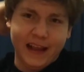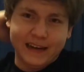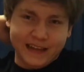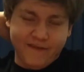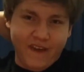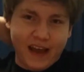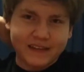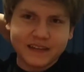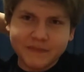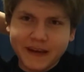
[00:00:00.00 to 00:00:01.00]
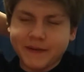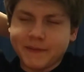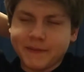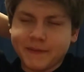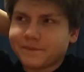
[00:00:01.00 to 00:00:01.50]
She is so
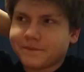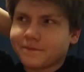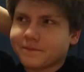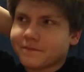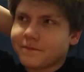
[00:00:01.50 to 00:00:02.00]
sweet and kind.